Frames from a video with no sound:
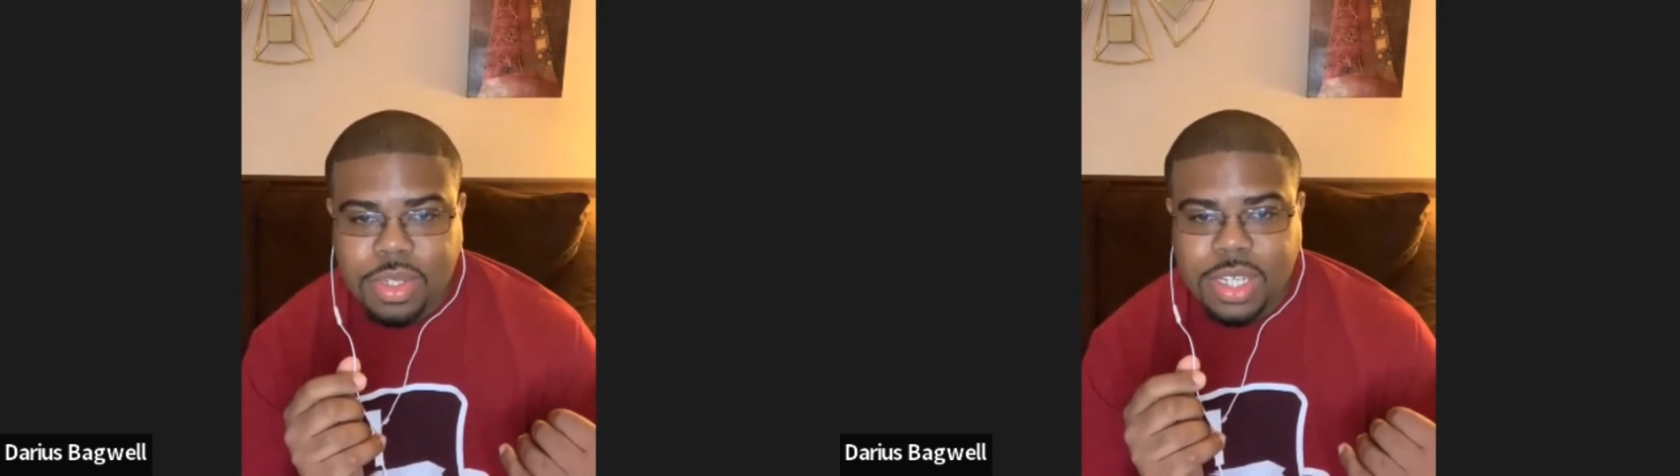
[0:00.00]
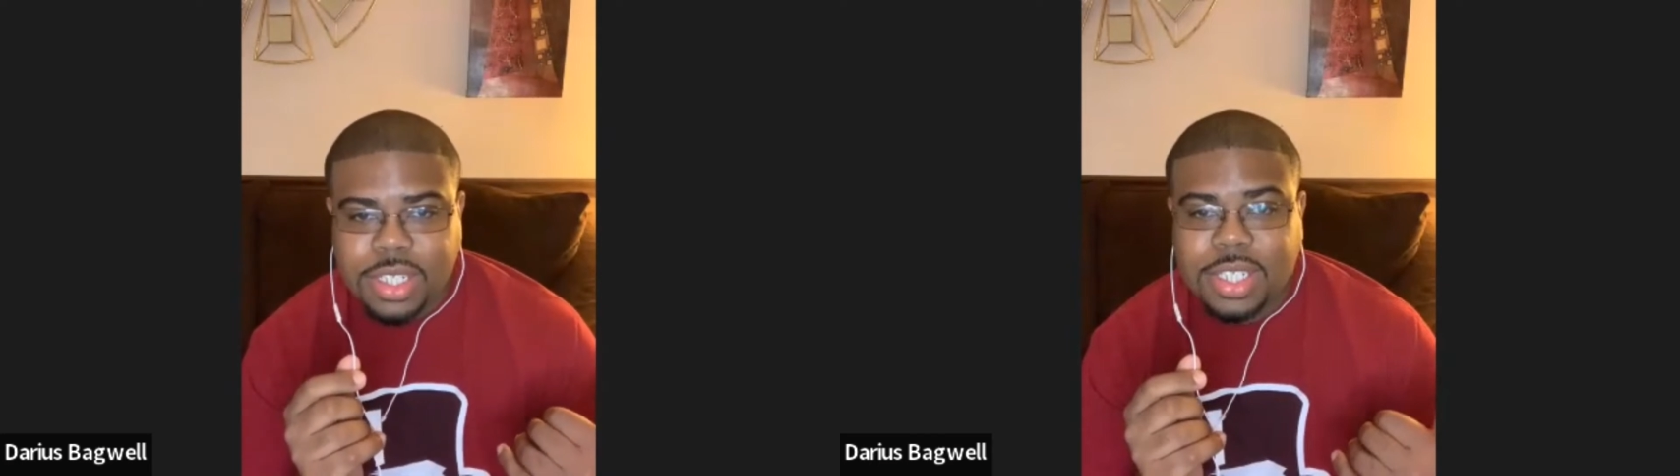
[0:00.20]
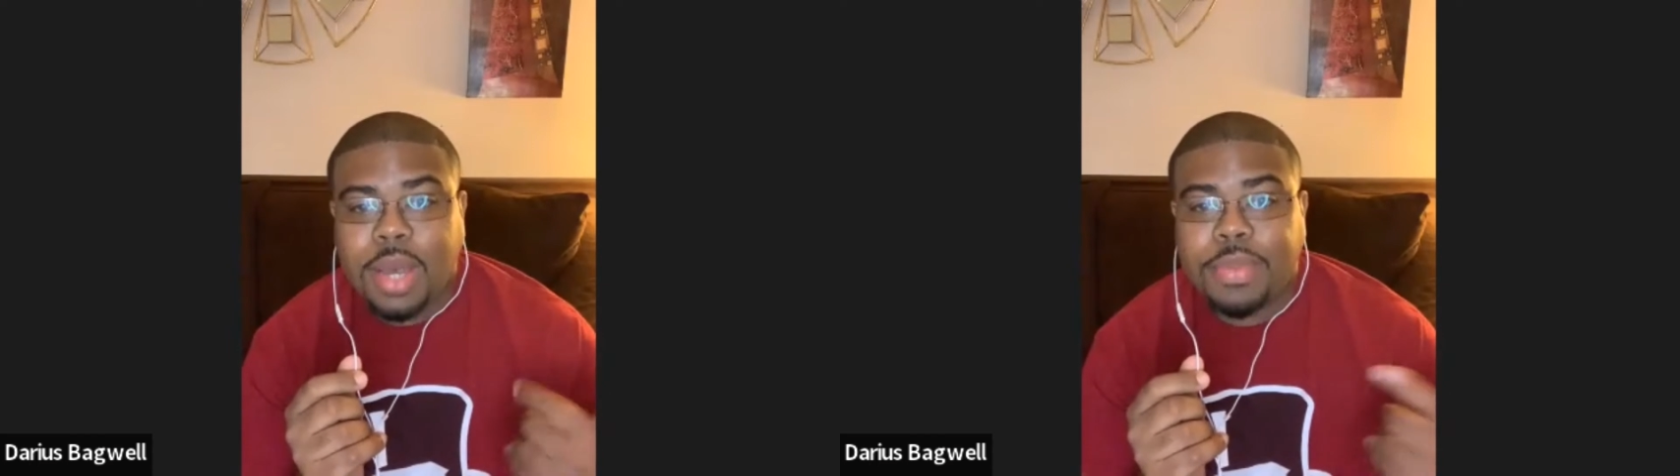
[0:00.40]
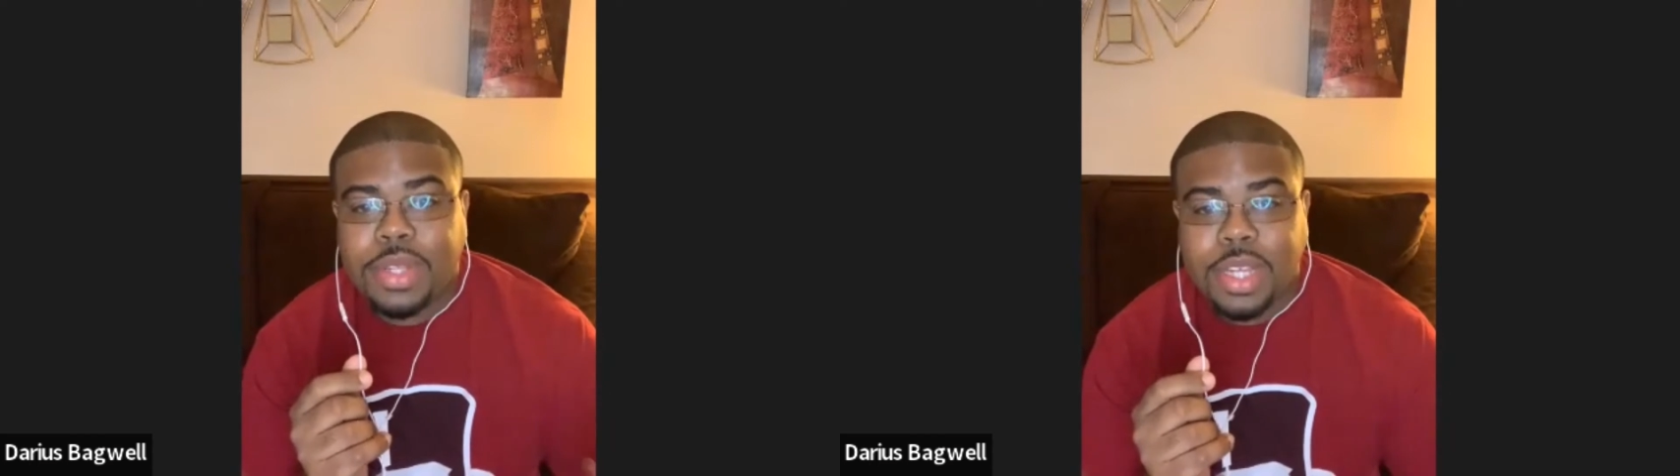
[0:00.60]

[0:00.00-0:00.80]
stepping